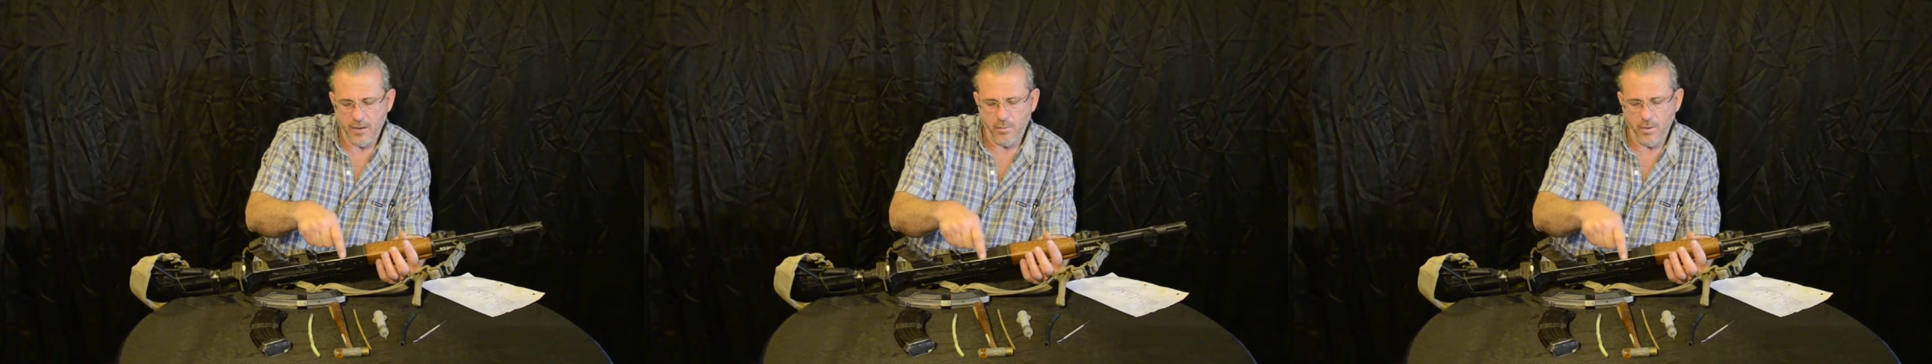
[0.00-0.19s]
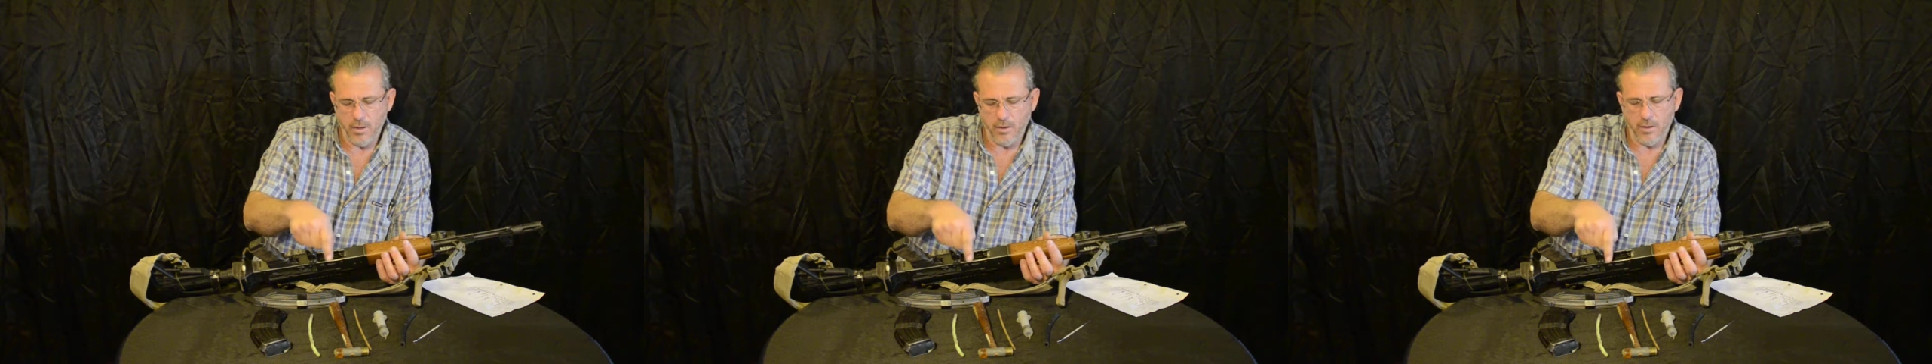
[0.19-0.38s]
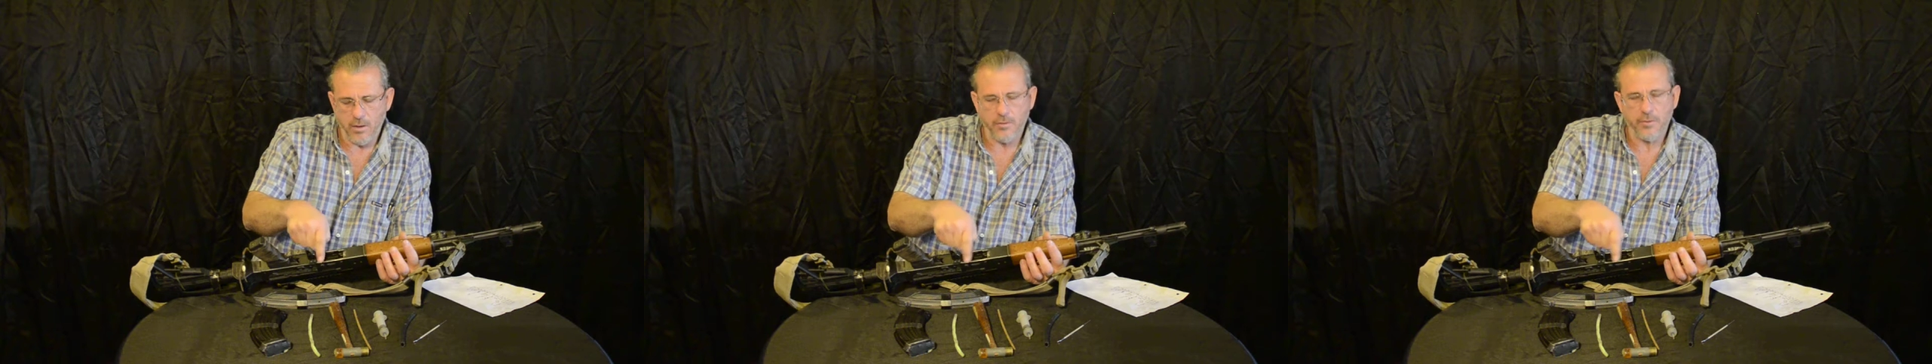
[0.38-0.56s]

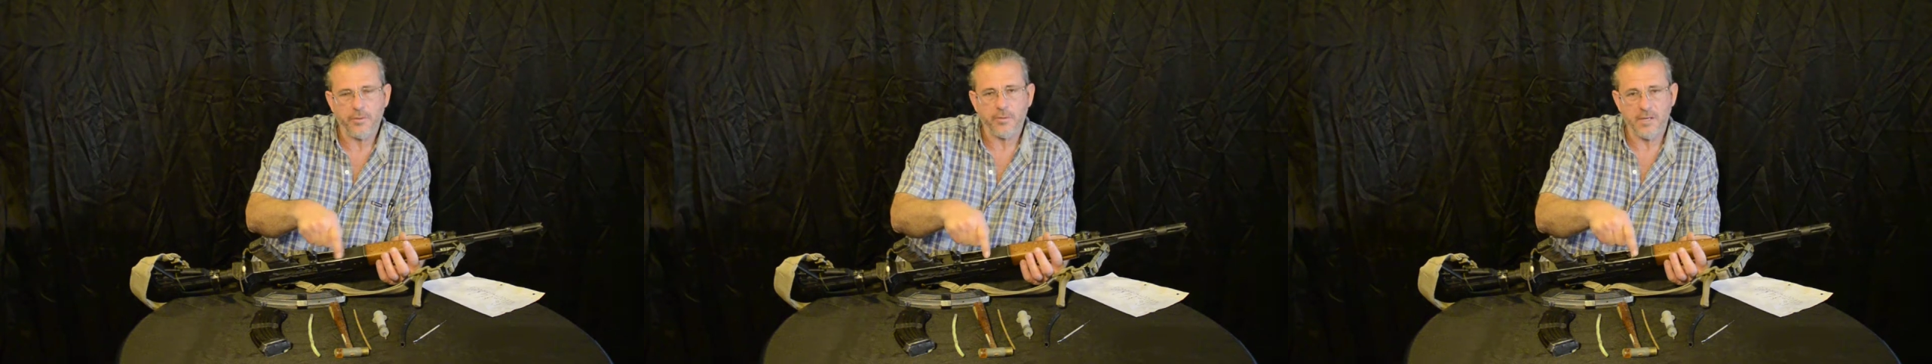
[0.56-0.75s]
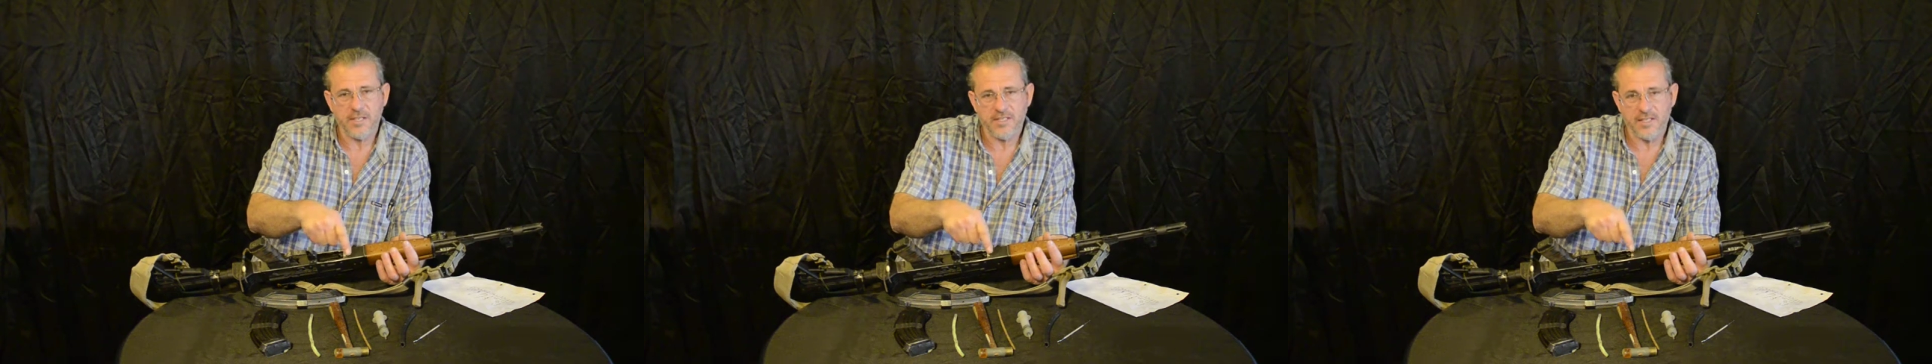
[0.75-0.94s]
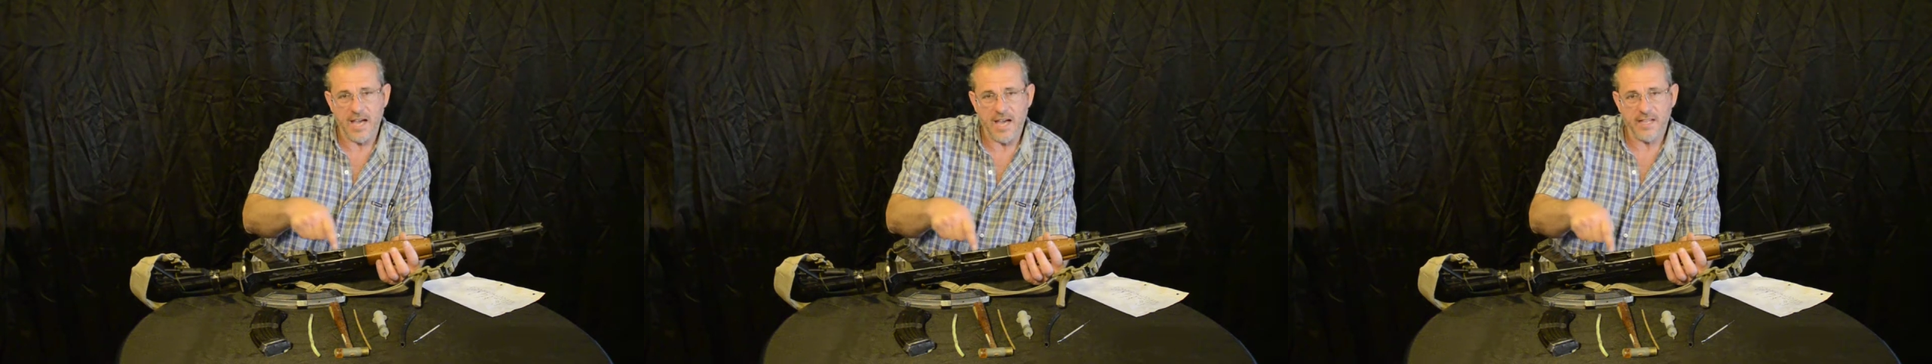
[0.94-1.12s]
well on 3
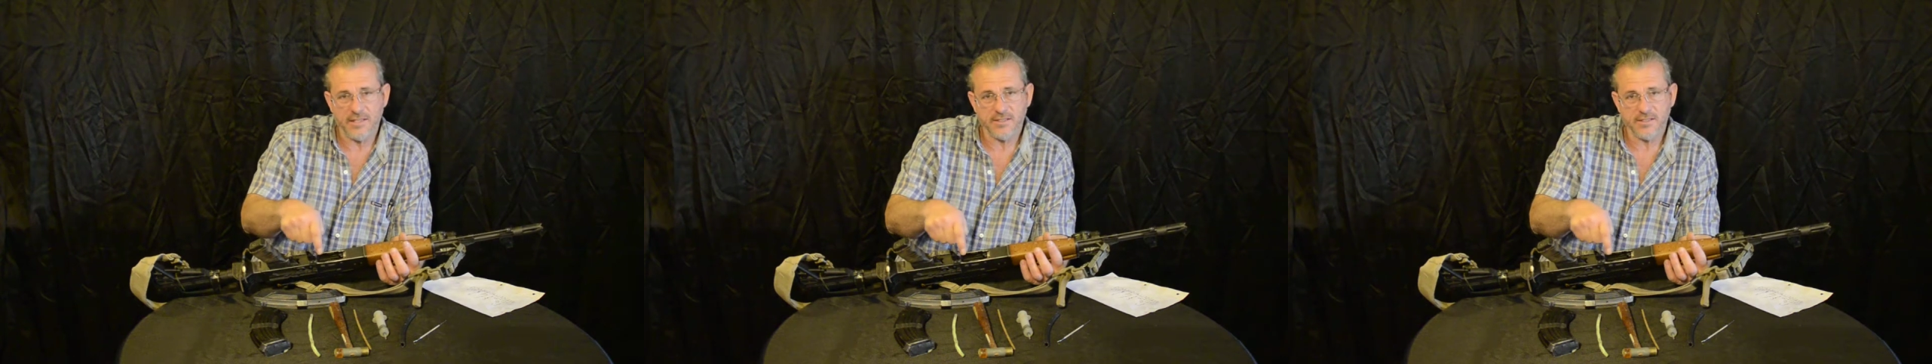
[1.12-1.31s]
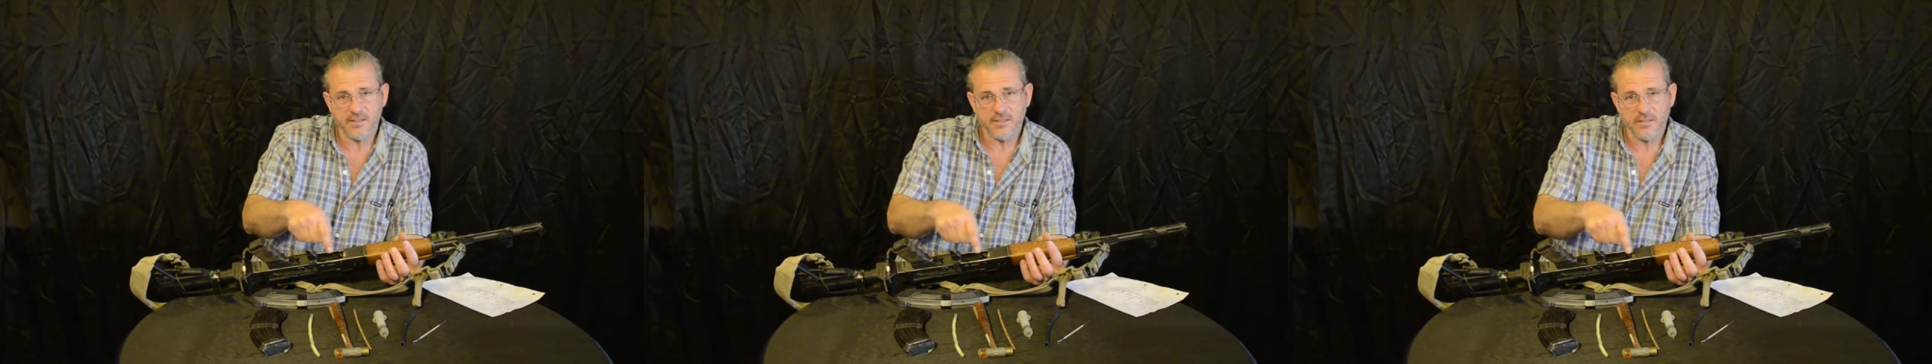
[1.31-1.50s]
sides